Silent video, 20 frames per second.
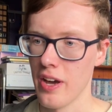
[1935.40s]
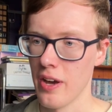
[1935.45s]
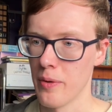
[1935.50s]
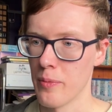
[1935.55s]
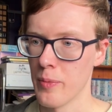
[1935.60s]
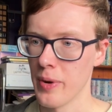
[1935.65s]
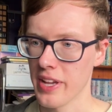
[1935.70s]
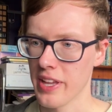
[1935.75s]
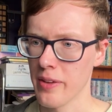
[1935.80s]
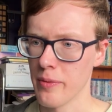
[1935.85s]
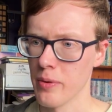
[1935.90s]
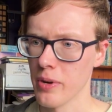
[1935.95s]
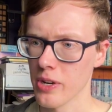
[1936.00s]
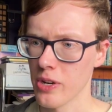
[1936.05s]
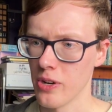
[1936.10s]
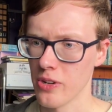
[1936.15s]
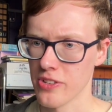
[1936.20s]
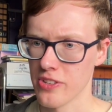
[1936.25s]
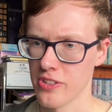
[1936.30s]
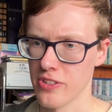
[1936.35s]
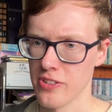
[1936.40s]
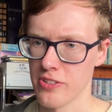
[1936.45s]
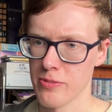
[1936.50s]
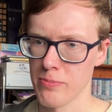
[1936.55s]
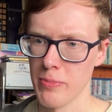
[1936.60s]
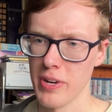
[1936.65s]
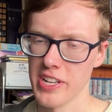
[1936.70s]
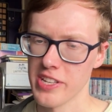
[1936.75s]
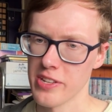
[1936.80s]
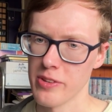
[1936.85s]
Ricky Ricotta's
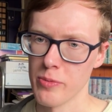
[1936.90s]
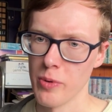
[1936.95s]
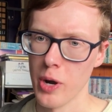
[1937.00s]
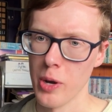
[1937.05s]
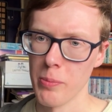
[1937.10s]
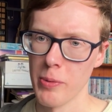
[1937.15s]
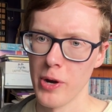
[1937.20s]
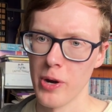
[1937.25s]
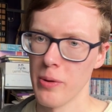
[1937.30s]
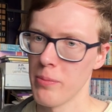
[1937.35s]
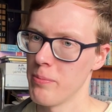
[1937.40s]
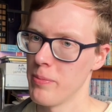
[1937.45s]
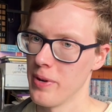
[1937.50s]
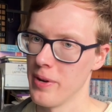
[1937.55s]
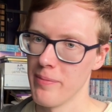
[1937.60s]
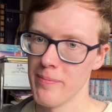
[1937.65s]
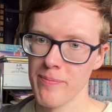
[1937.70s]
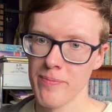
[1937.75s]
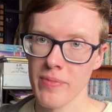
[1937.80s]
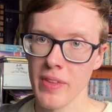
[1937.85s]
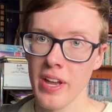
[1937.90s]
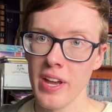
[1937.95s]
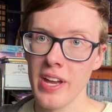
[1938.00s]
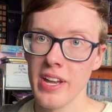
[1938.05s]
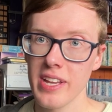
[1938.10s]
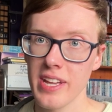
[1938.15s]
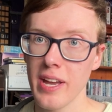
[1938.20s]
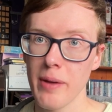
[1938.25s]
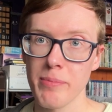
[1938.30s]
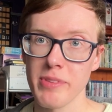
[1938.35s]
Mighty Robot, but
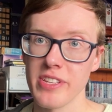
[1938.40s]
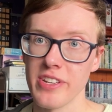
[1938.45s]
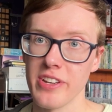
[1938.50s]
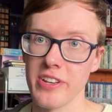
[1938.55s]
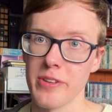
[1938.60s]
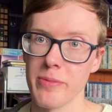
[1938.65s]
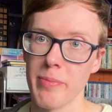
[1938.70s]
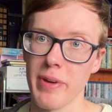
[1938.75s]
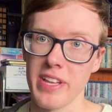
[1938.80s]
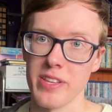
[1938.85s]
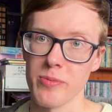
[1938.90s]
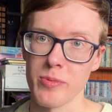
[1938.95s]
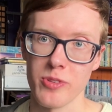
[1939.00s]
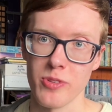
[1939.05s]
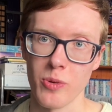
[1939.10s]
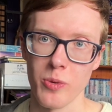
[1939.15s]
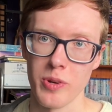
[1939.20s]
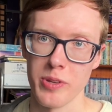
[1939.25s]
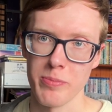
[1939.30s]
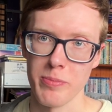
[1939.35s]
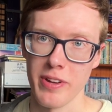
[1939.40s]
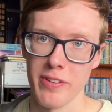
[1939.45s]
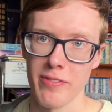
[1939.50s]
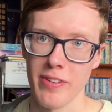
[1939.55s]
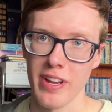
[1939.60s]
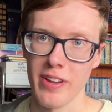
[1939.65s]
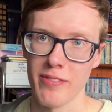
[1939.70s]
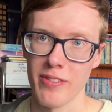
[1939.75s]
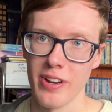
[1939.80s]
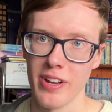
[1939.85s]
Captain Underpants was always my
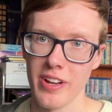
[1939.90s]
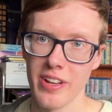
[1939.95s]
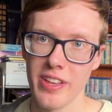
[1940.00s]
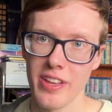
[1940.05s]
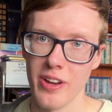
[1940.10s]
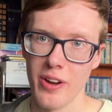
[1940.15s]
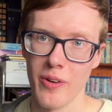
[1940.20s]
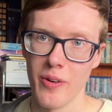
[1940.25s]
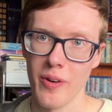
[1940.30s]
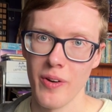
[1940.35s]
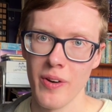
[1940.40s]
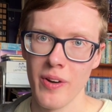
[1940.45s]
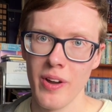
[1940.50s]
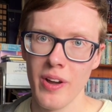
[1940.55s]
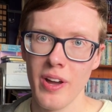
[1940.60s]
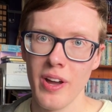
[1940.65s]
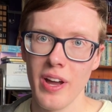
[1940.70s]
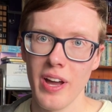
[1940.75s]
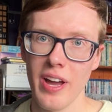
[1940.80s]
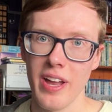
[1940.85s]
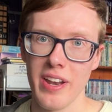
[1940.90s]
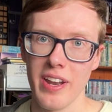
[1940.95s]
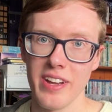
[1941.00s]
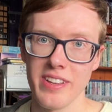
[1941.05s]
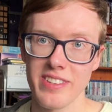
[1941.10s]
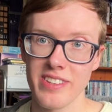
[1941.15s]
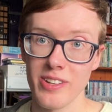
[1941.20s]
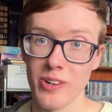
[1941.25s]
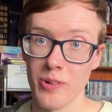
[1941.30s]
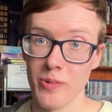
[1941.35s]
favorite. And I
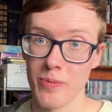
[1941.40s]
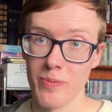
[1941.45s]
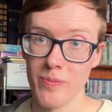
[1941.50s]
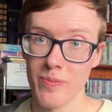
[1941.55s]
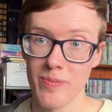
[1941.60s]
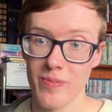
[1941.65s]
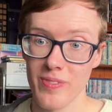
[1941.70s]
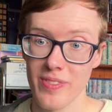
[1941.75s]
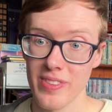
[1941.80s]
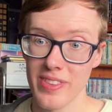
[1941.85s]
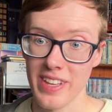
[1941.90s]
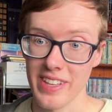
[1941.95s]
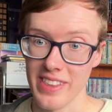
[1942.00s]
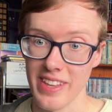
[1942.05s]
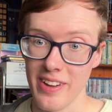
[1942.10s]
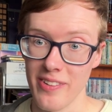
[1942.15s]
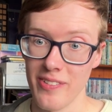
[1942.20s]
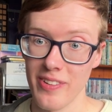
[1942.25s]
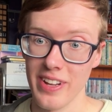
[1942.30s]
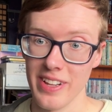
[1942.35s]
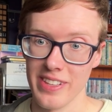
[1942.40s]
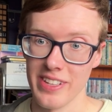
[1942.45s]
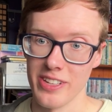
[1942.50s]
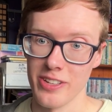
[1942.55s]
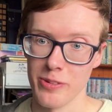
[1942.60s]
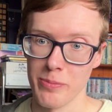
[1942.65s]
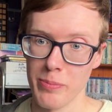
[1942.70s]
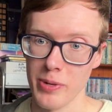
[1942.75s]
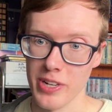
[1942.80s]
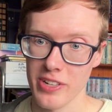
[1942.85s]
still think they're really
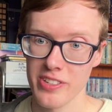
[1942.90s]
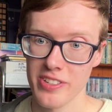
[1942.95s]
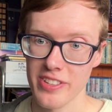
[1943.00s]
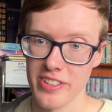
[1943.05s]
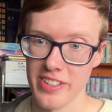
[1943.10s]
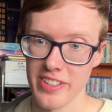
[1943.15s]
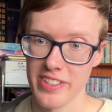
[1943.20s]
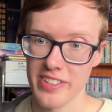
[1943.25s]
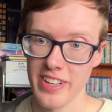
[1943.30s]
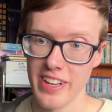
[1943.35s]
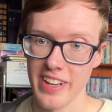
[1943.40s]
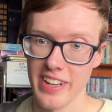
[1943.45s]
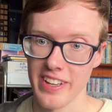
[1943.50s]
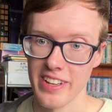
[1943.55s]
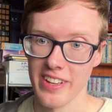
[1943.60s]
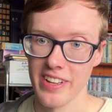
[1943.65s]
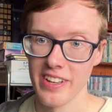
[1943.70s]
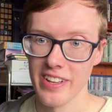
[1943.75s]
good books to this day.